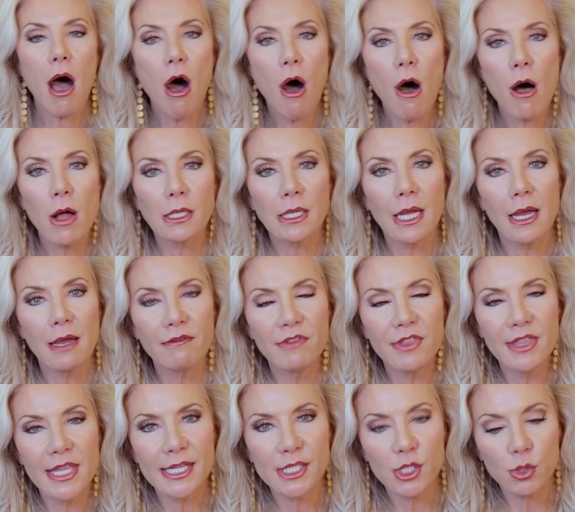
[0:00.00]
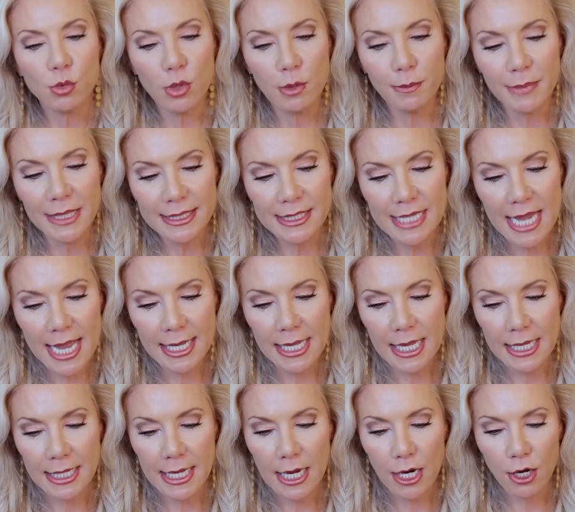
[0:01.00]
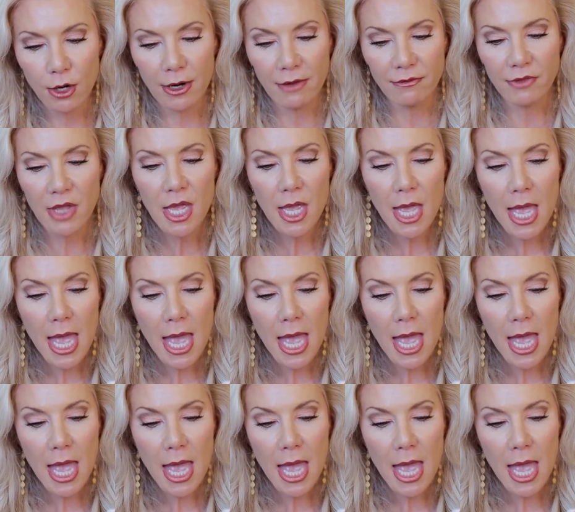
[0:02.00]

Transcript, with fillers: all of this will be taken care of.